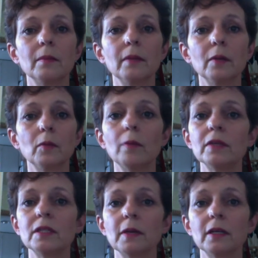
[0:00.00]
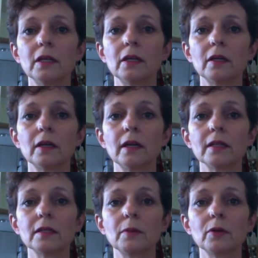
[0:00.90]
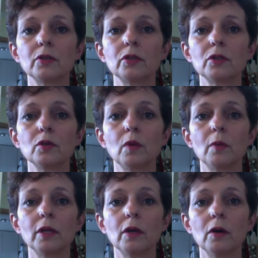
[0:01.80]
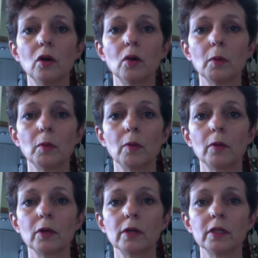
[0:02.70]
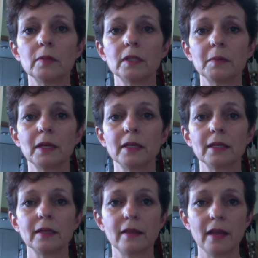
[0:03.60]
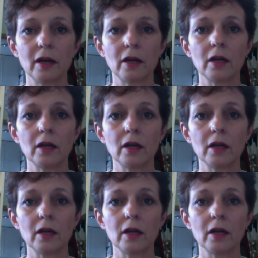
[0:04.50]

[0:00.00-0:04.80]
in what we spend here as opposed to when we go home and what we're going to be spending there.